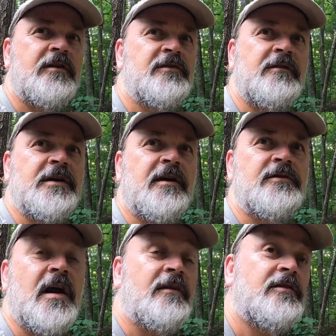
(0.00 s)
This video
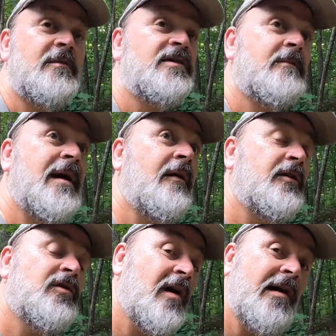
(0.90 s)
is not so much about the
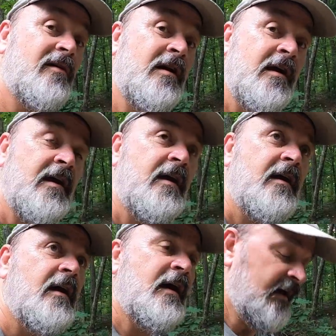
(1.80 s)
trail,
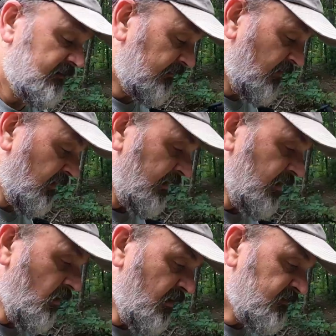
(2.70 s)
as I thought I'd
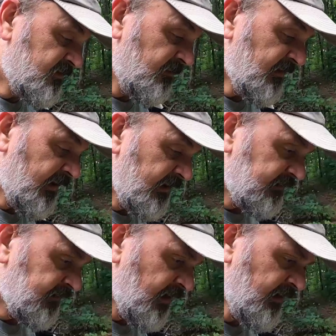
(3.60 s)
go over some things